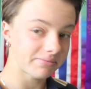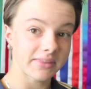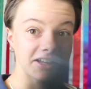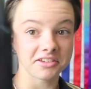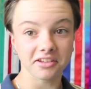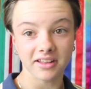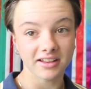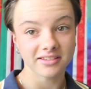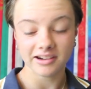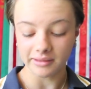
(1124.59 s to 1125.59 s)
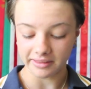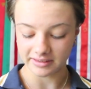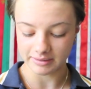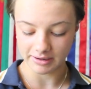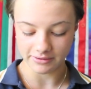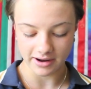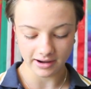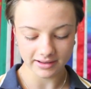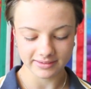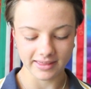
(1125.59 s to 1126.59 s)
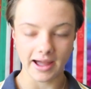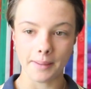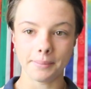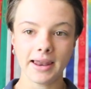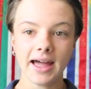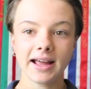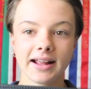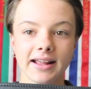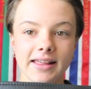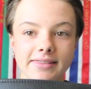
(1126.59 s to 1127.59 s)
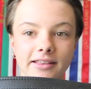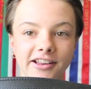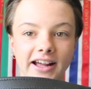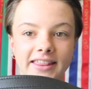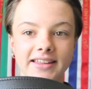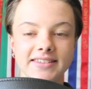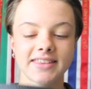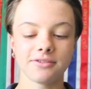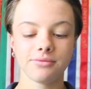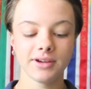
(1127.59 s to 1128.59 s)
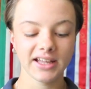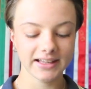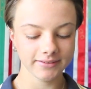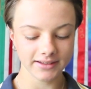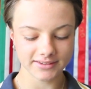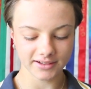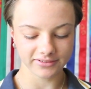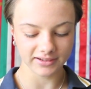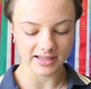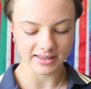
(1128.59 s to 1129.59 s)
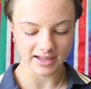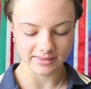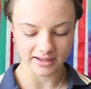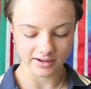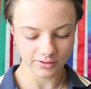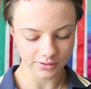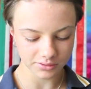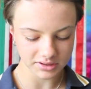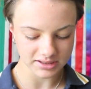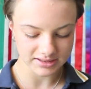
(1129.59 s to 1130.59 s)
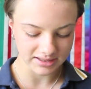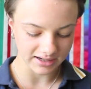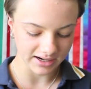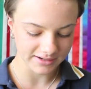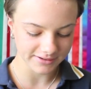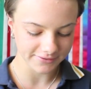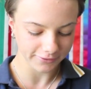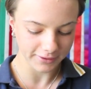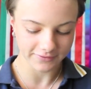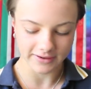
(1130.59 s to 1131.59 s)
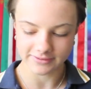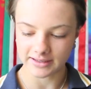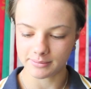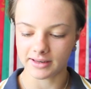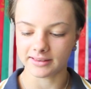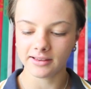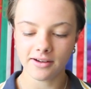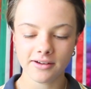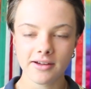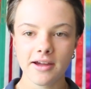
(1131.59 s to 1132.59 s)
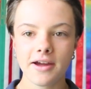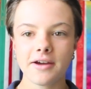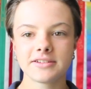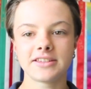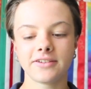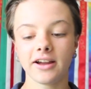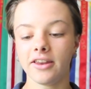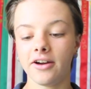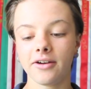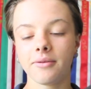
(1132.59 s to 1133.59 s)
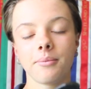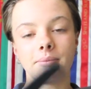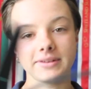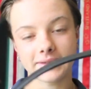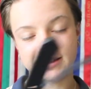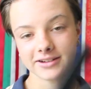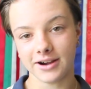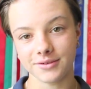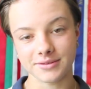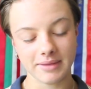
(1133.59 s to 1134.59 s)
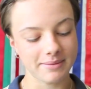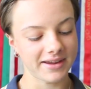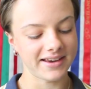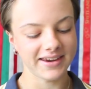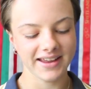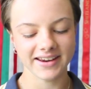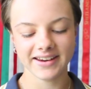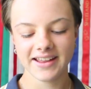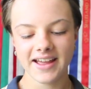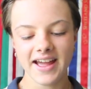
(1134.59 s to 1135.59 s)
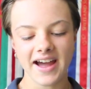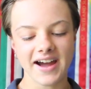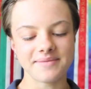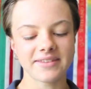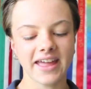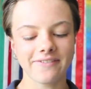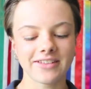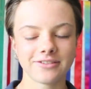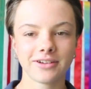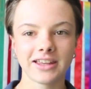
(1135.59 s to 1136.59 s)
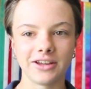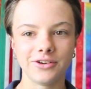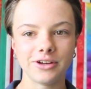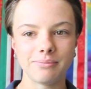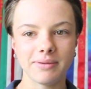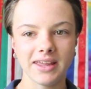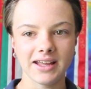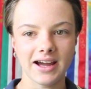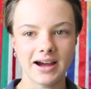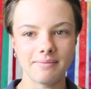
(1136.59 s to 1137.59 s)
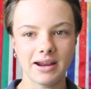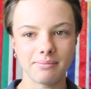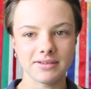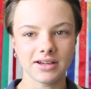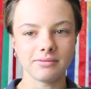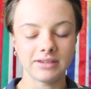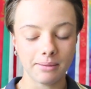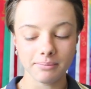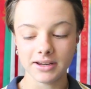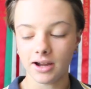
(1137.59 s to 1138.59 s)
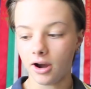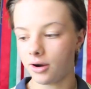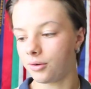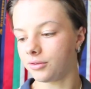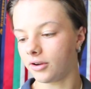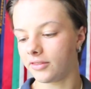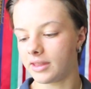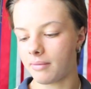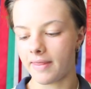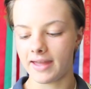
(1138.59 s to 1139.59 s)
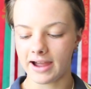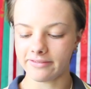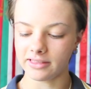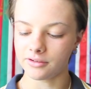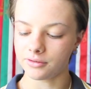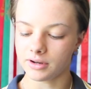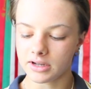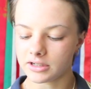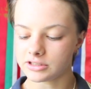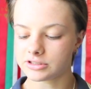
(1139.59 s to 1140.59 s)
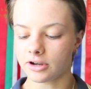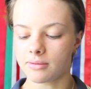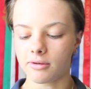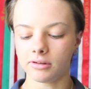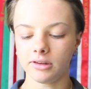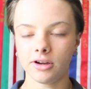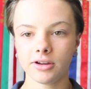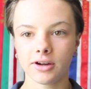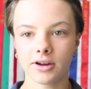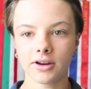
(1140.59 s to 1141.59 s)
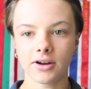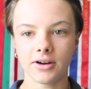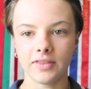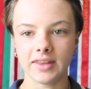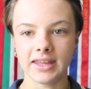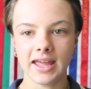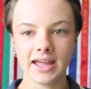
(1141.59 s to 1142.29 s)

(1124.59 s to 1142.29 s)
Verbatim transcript: they just look like stirrup leathers, to be quite honest. They are black. Like this, they're really really soft leather and they're gorgeous. They're one hundred and forty-five centimeters long, which is very long. Some extra holes may be needed, um, but they have these really good big um, numbered numbered holes on them, and they have the little Schockemohle logo on the